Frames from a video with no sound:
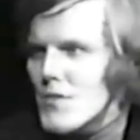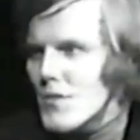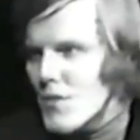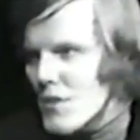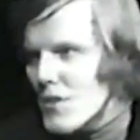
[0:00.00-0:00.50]
Since
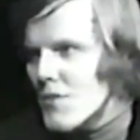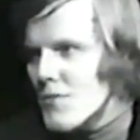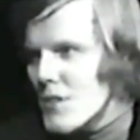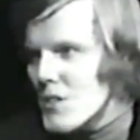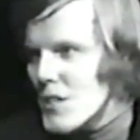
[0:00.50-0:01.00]
the
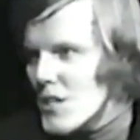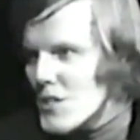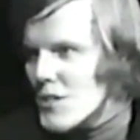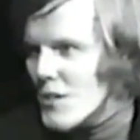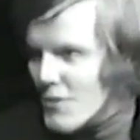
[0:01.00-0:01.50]

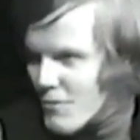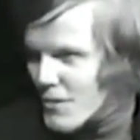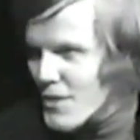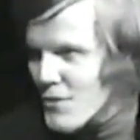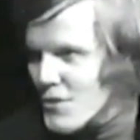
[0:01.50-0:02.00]
differentiation
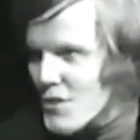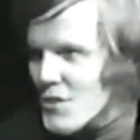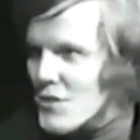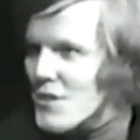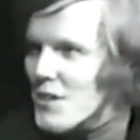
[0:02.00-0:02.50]
of levels,
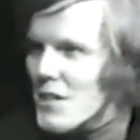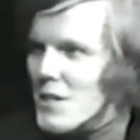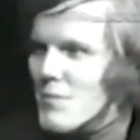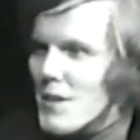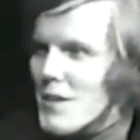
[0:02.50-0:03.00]
as you're
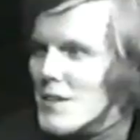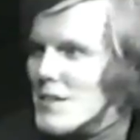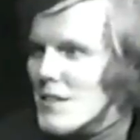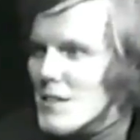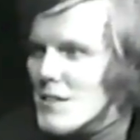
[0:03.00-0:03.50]
talking about
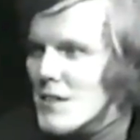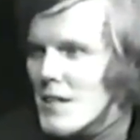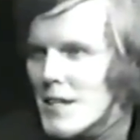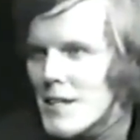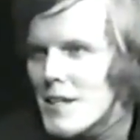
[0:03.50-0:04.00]
it,
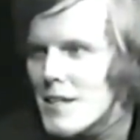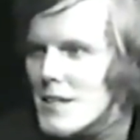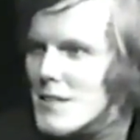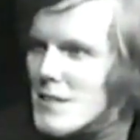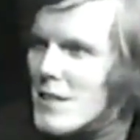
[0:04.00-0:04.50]

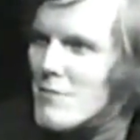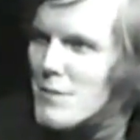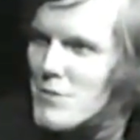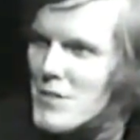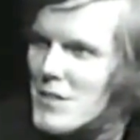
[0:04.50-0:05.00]
is
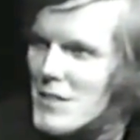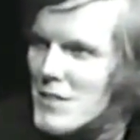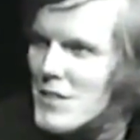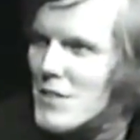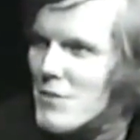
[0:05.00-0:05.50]
not
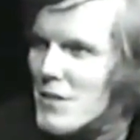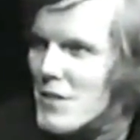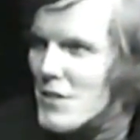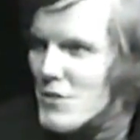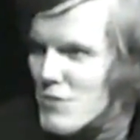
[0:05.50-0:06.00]
represented in
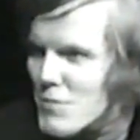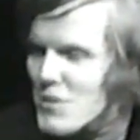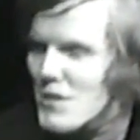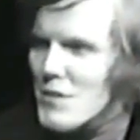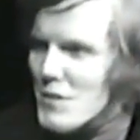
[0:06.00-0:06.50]
psychoanalytic
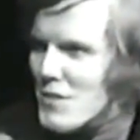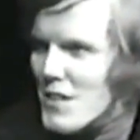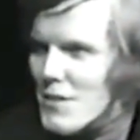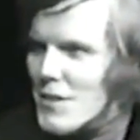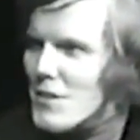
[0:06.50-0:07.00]
description. In
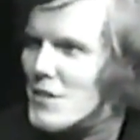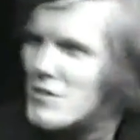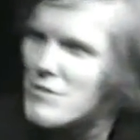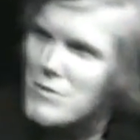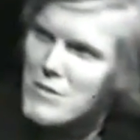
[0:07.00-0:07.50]

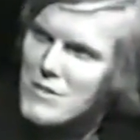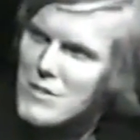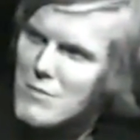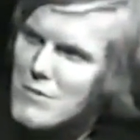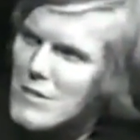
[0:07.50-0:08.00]
psychoanalytic description,
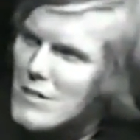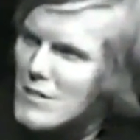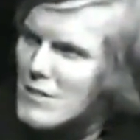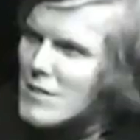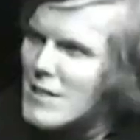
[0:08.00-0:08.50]
it seems that
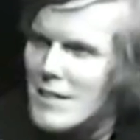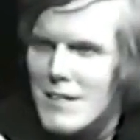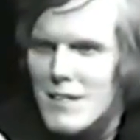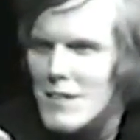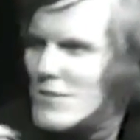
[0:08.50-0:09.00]
the
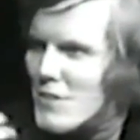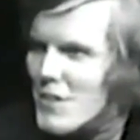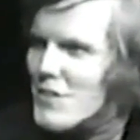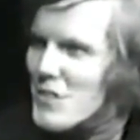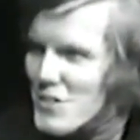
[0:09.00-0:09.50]

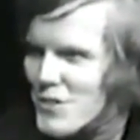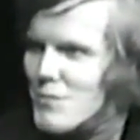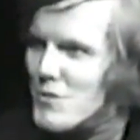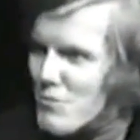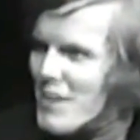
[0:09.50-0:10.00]
energies
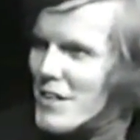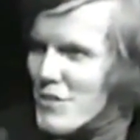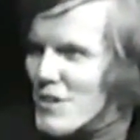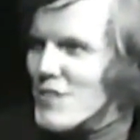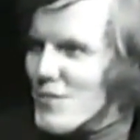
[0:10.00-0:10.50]
are almost
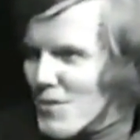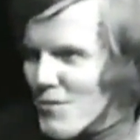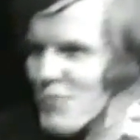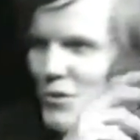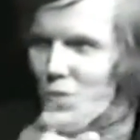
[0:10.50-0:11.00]
directly
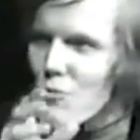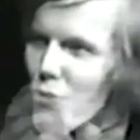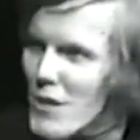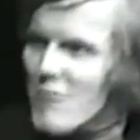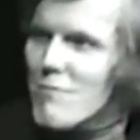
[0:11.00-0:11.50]
transferred from sort of
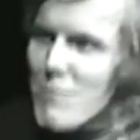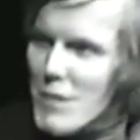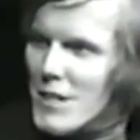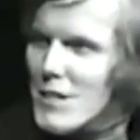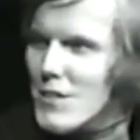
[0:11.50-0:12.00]

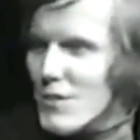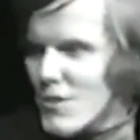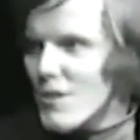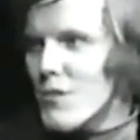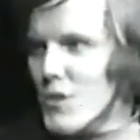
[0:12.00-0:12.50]
one
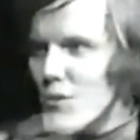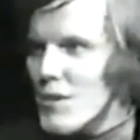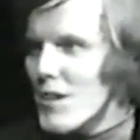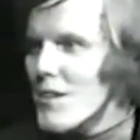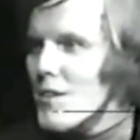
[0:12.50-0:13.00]
zone
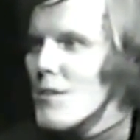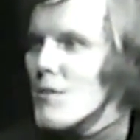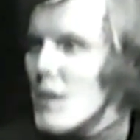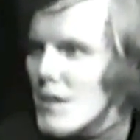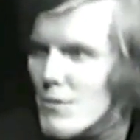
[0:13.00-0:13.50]
to another
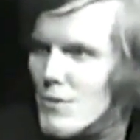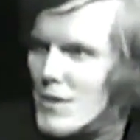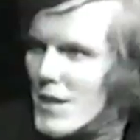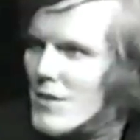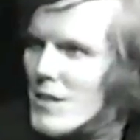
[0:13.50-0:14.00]

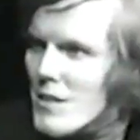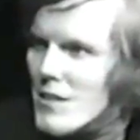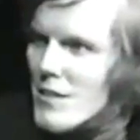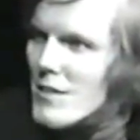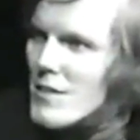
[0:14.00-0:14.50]
without
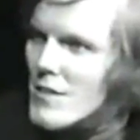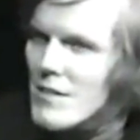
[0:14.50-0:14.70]
any